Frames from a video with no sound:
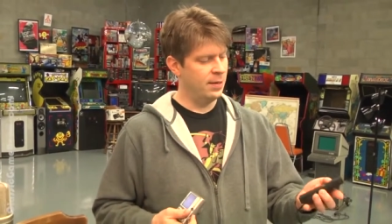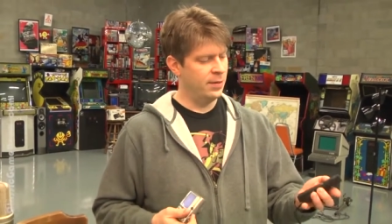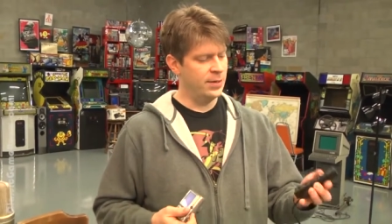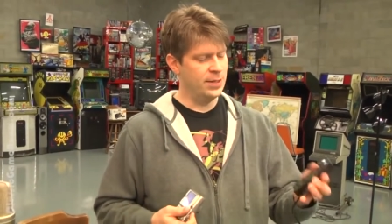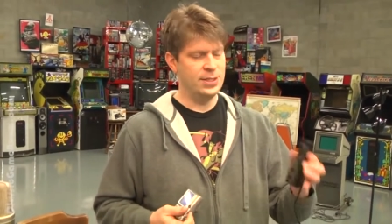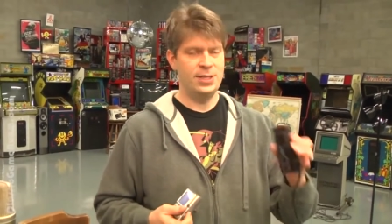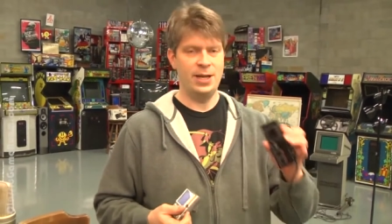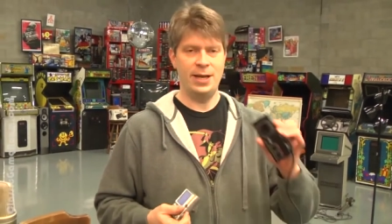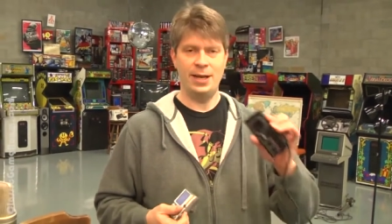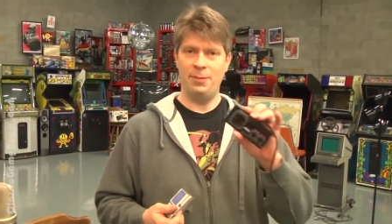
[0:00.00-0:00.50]
the
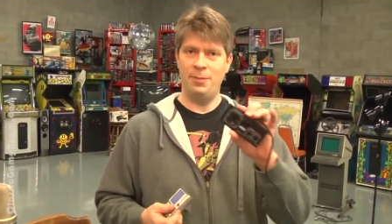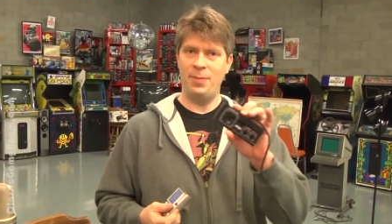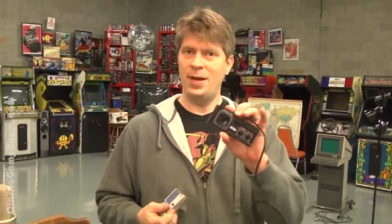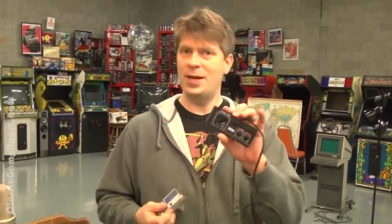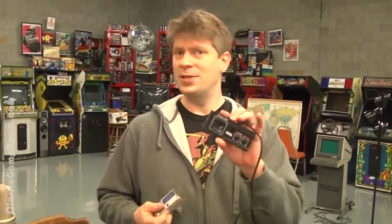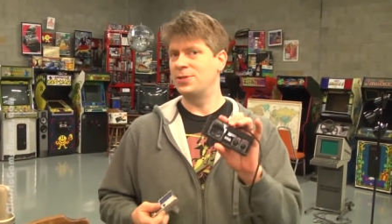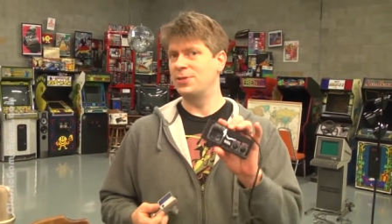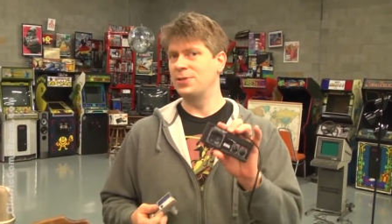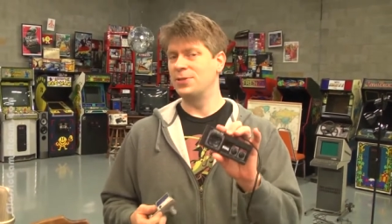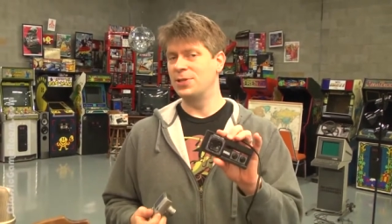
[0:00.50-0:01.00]
Sega
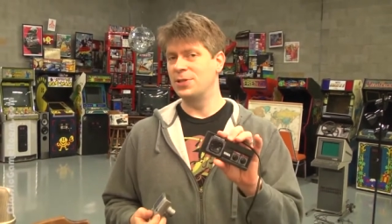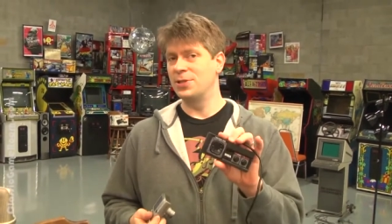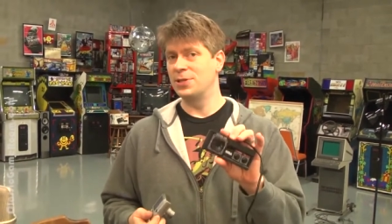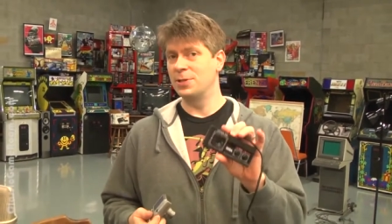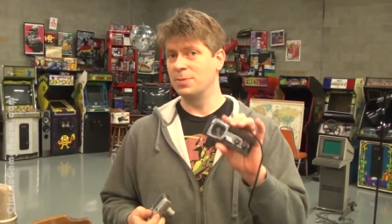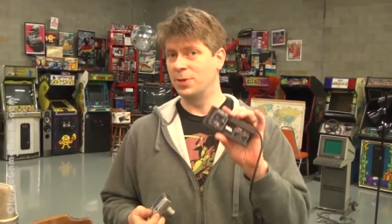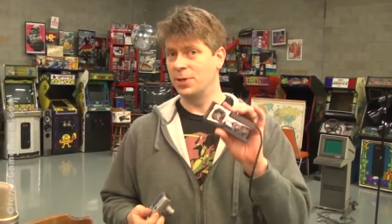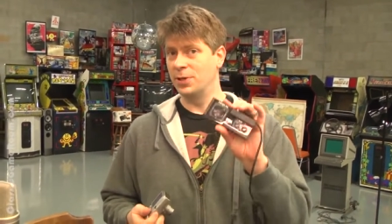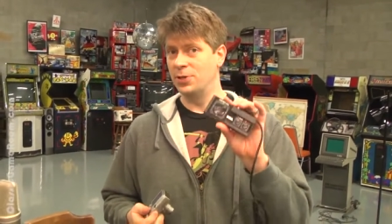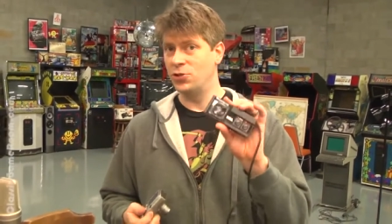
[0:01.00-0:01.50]
Master
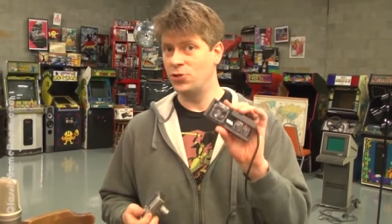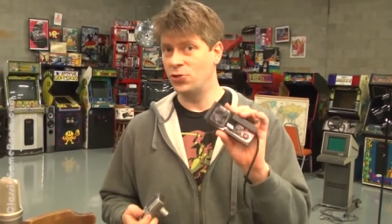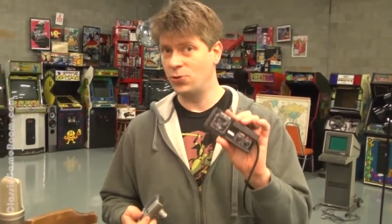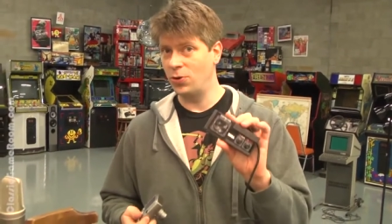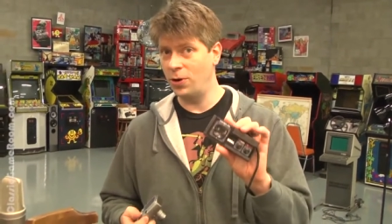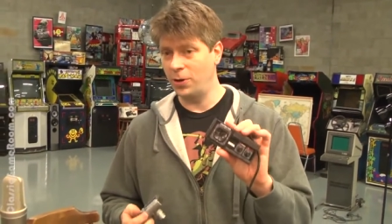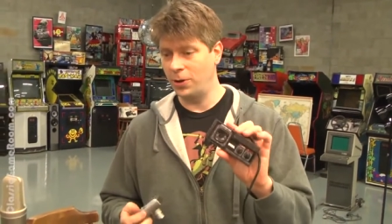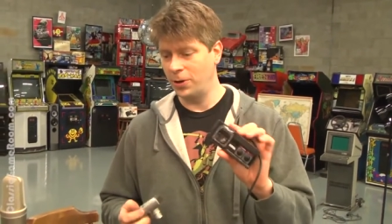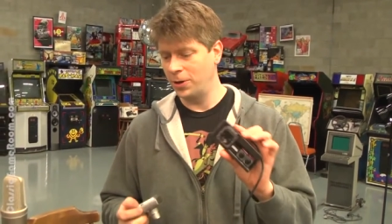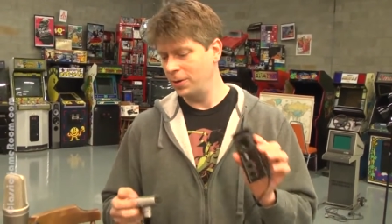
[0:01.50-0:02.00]
System
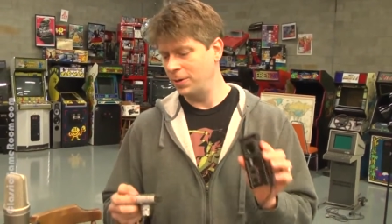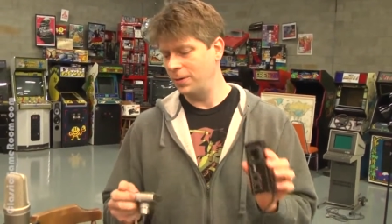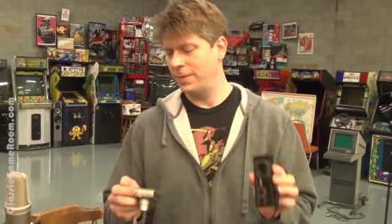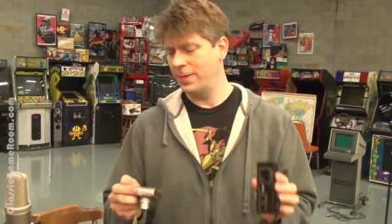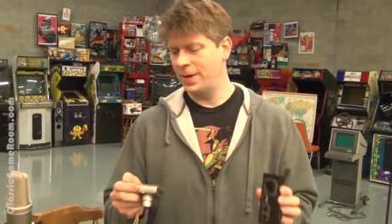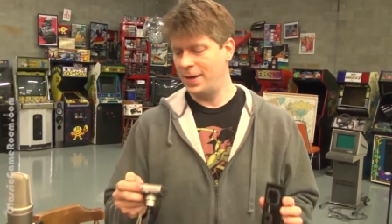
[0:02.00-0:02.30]
controller